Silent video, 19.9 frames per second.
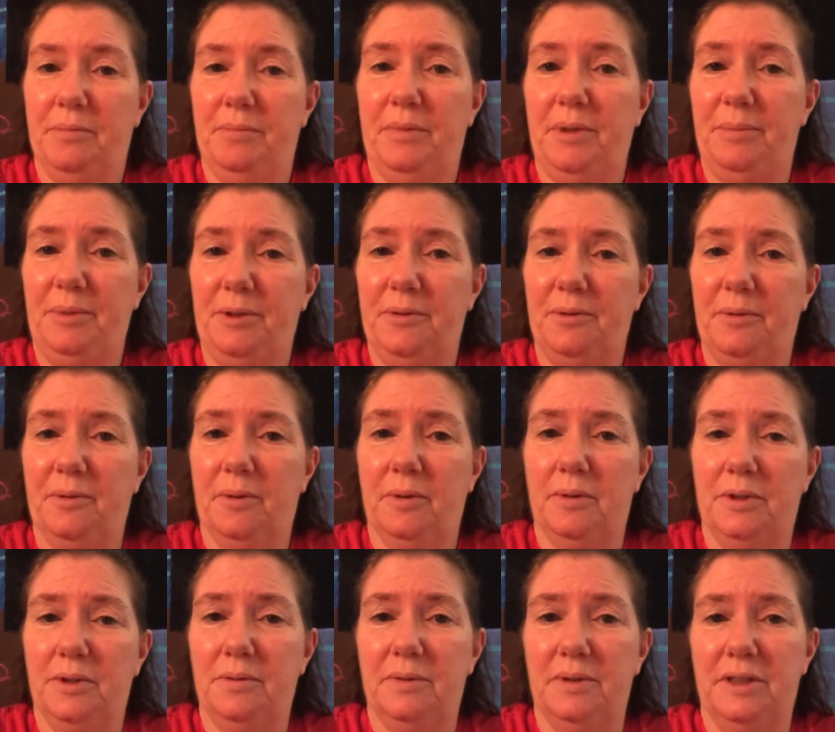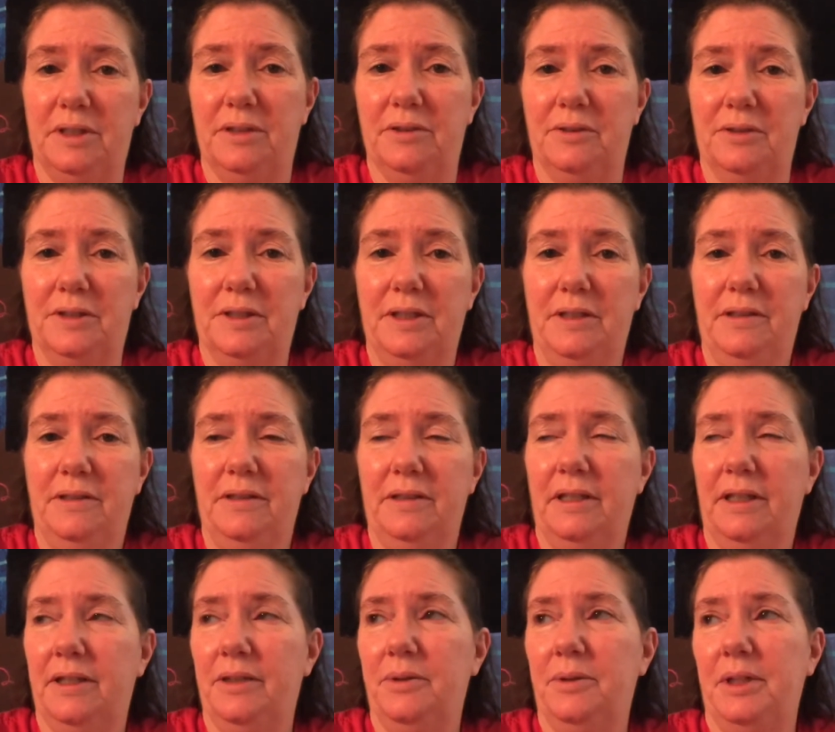Maybe he'll grow into his ears.
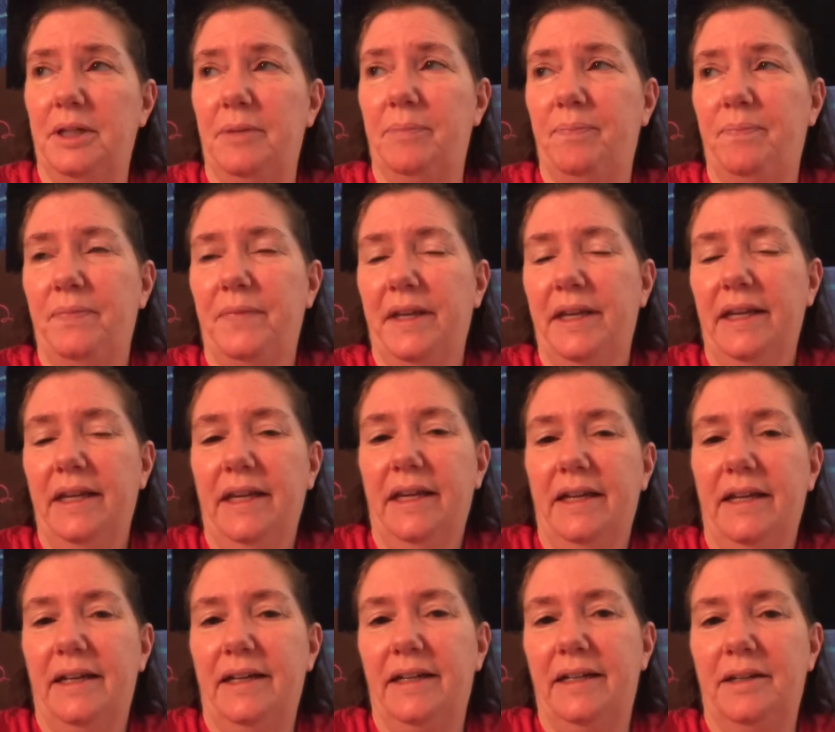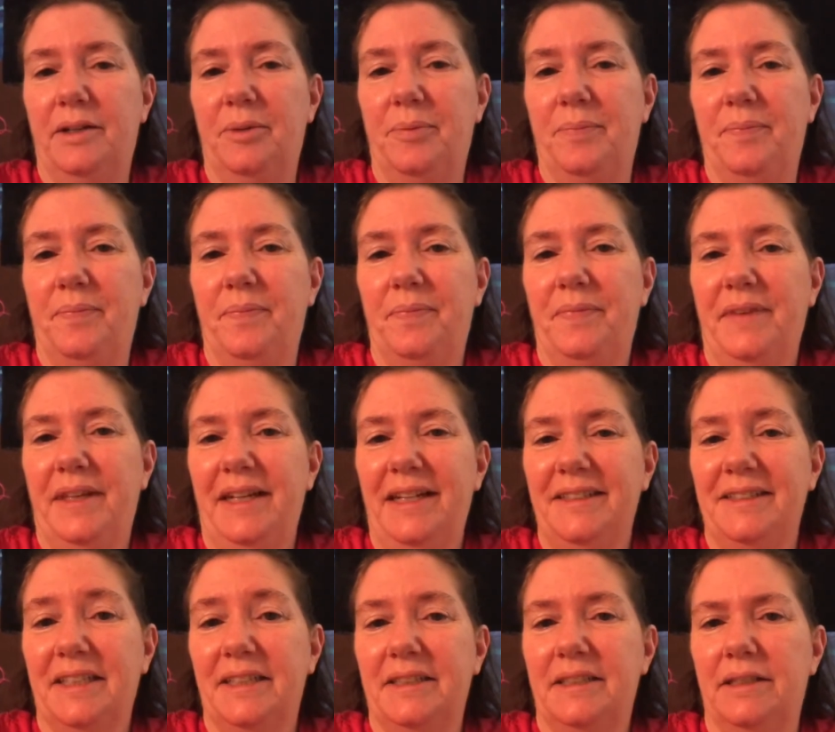Coyote. Um, and
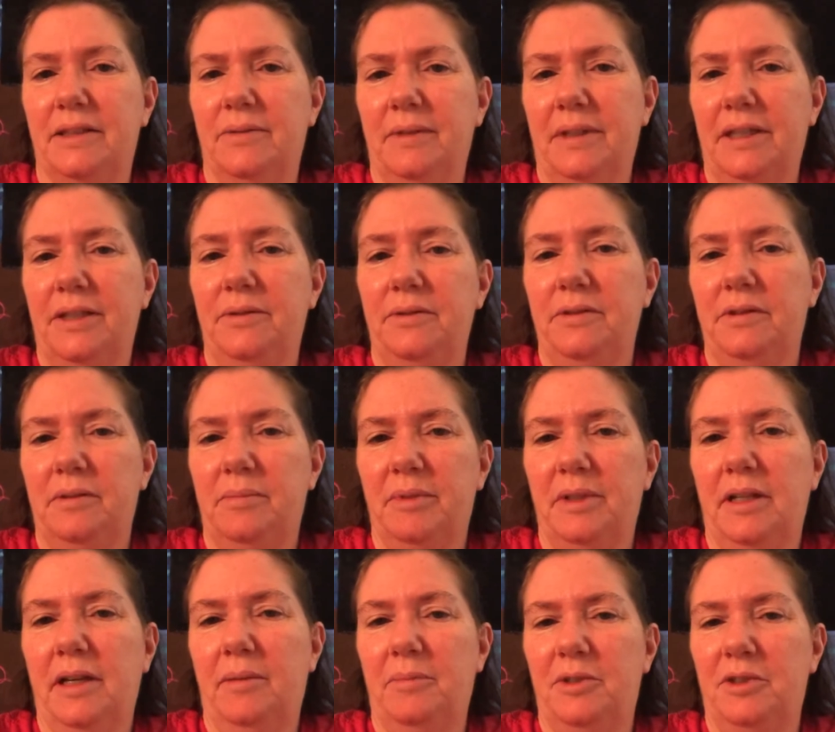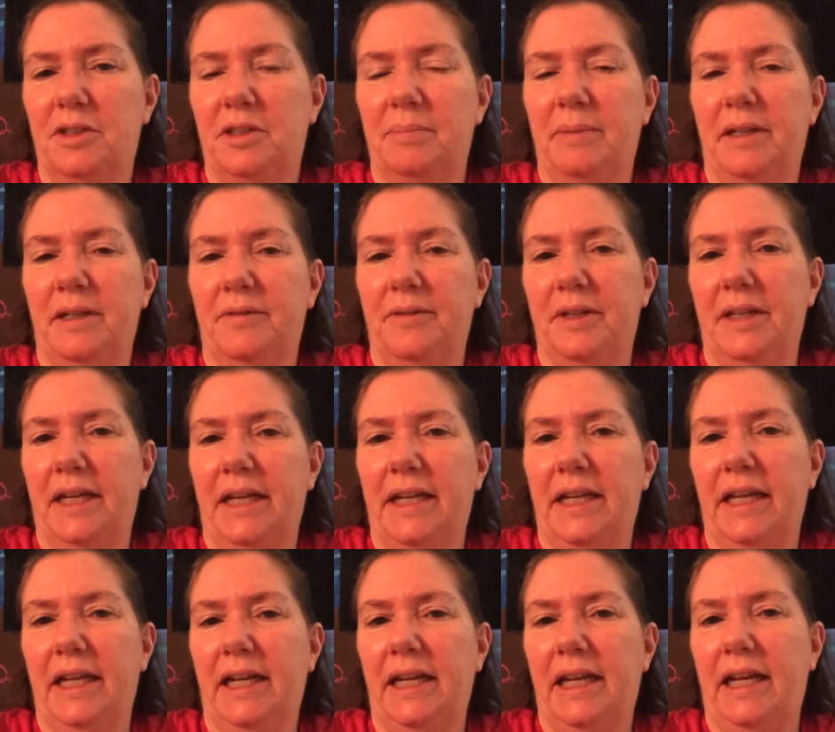as I said, the raccoons have been coming just about every night.
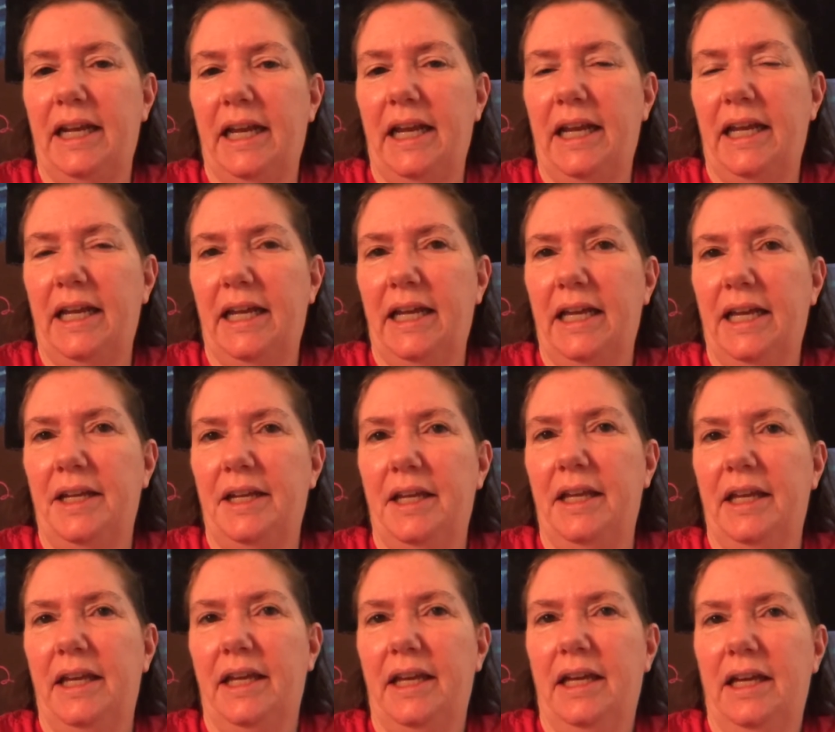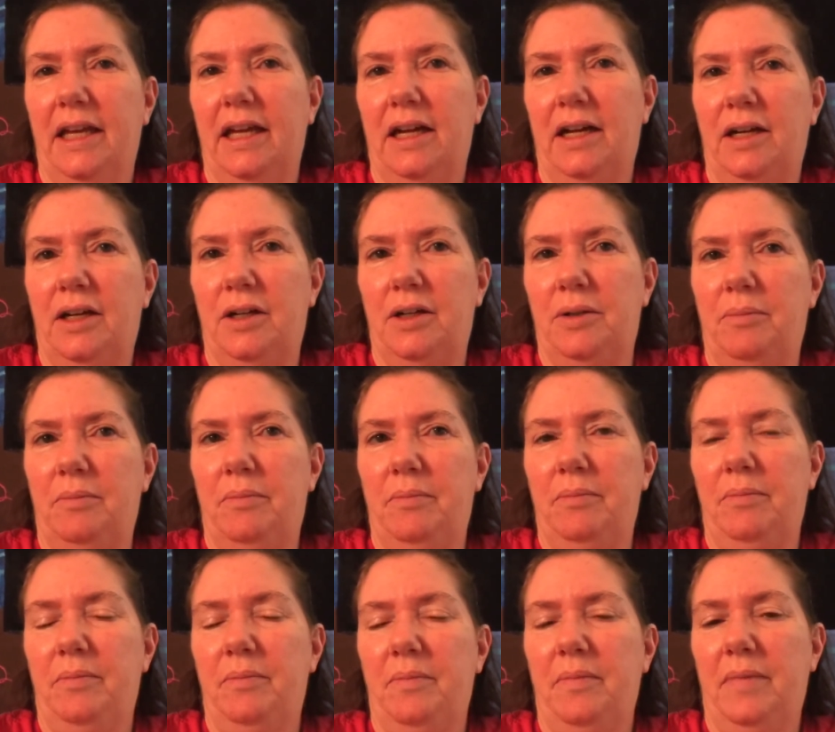And I had, um,
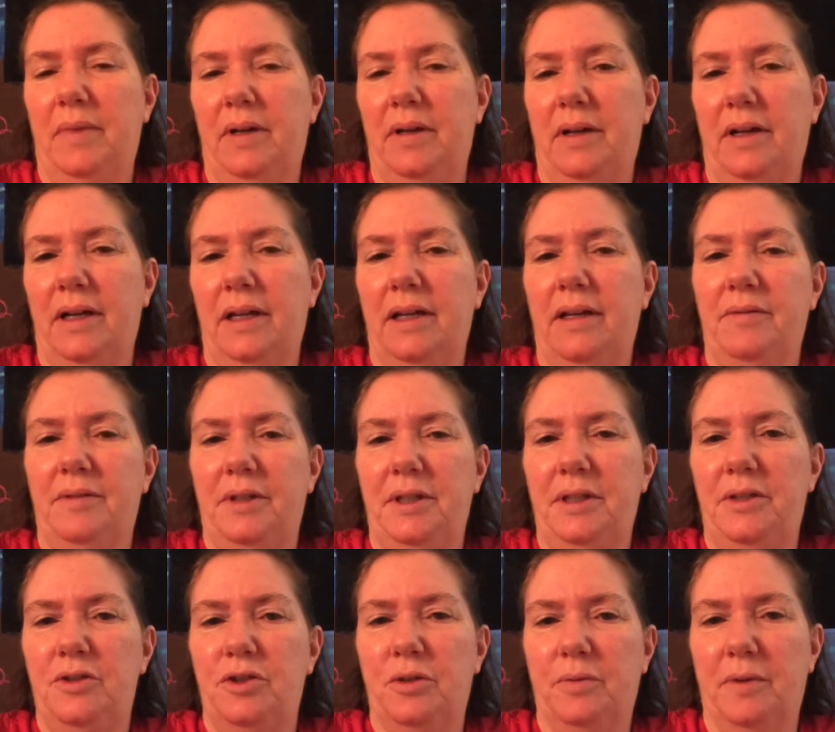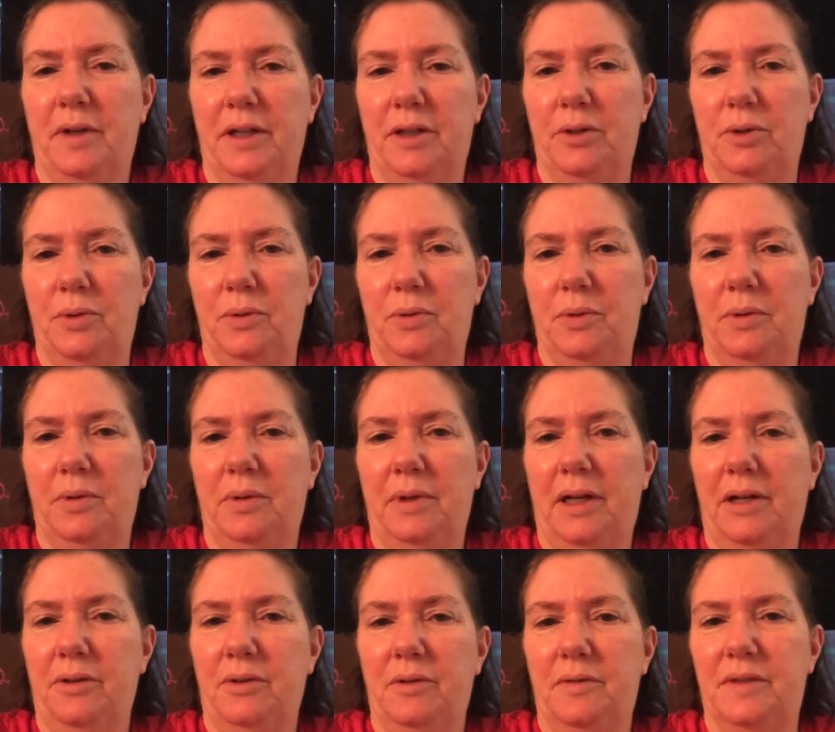I have a ninja raccoon. I
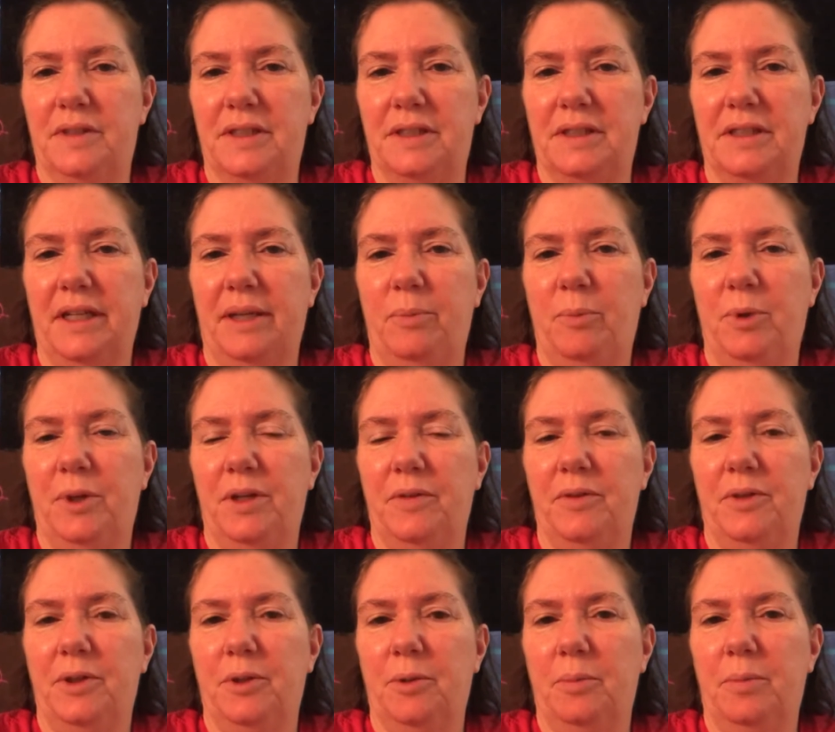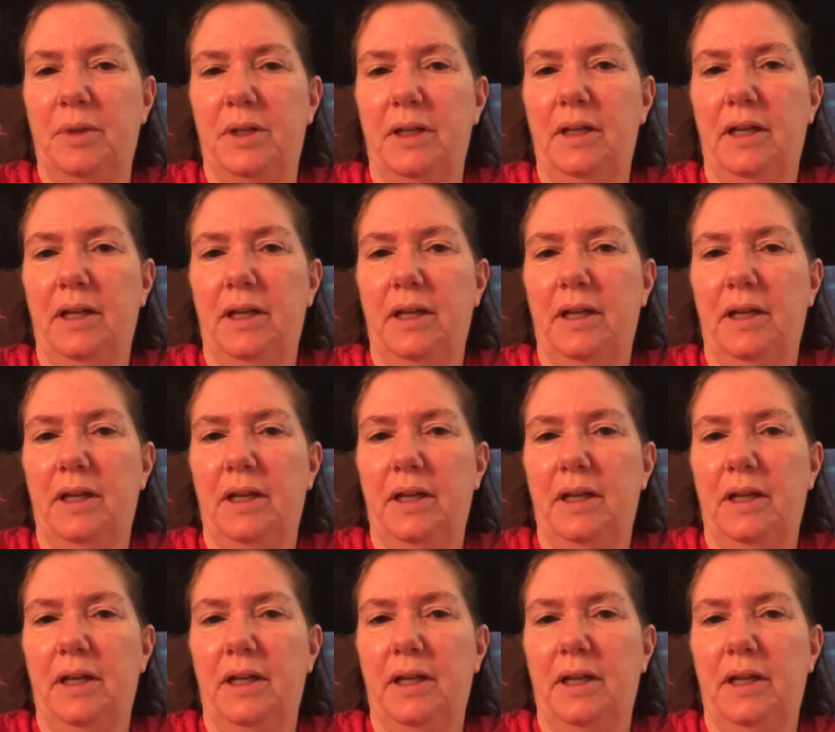don't know if it's the same one every year, but